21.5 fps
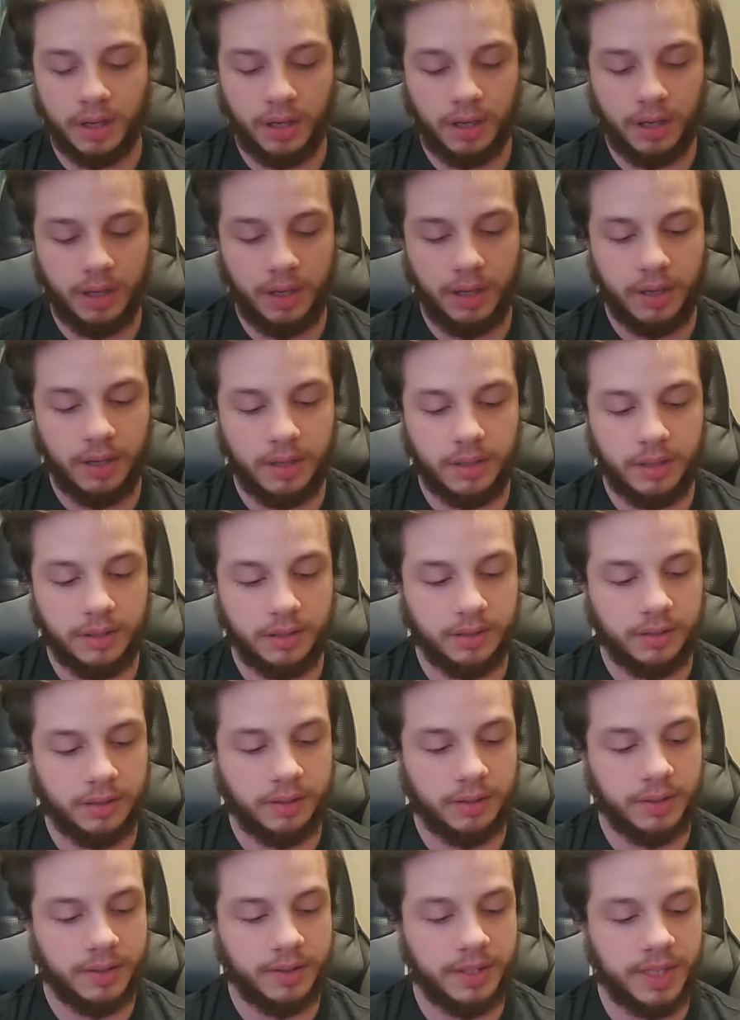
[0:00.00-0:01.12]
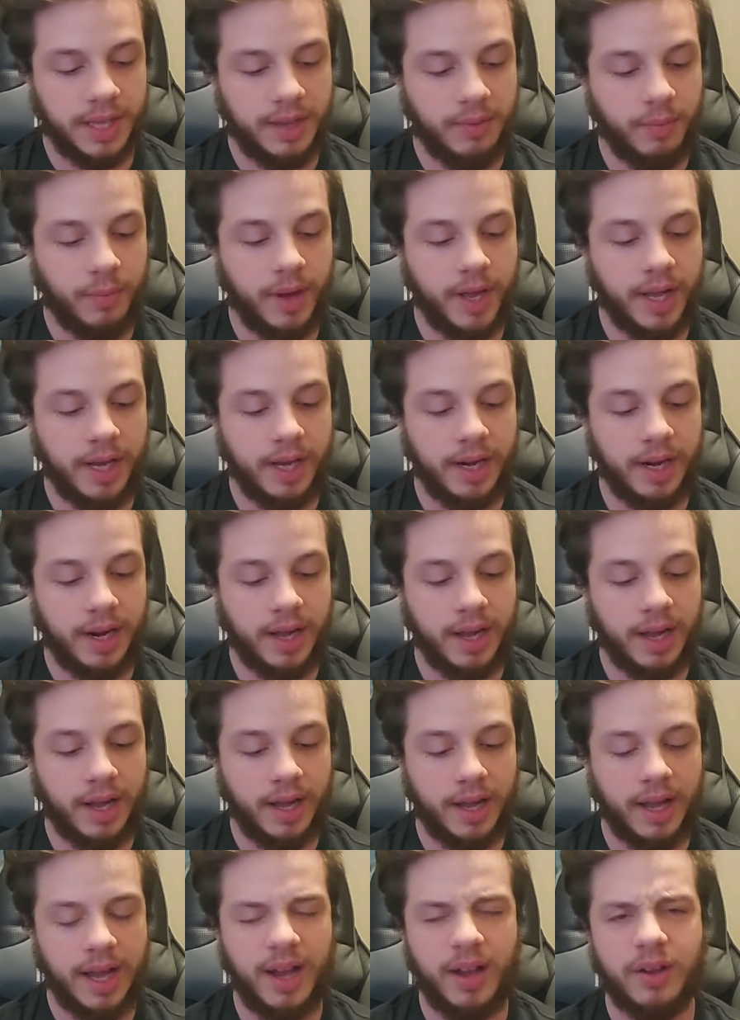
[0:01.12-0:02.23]
because they
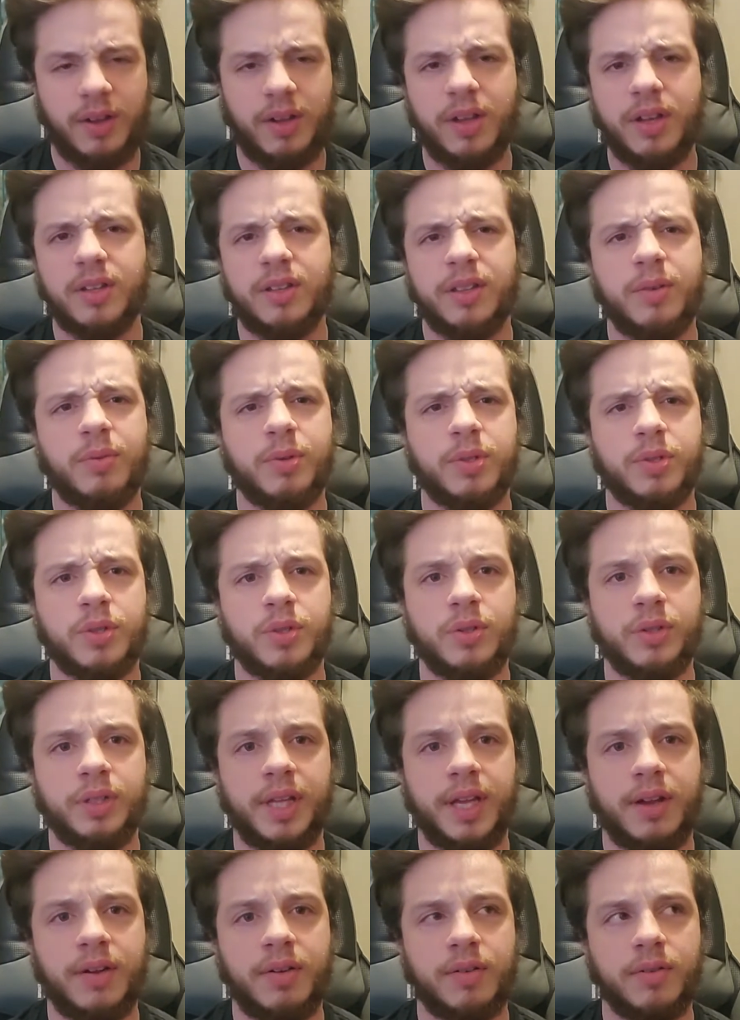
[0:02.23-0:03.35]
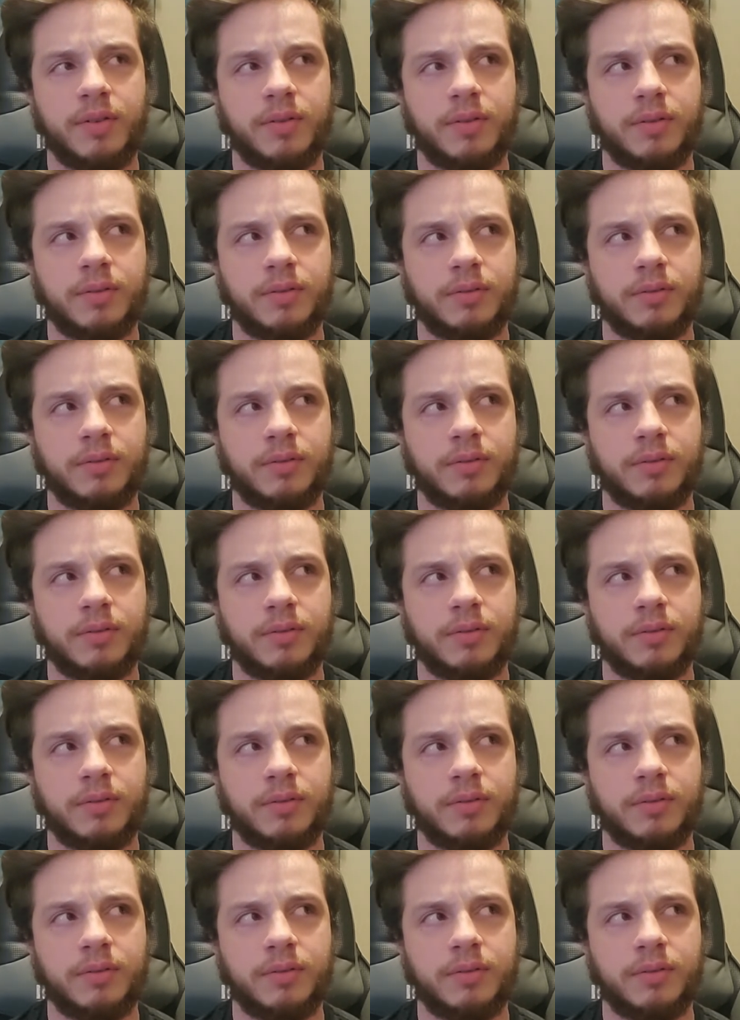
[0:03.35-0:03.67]
were sold out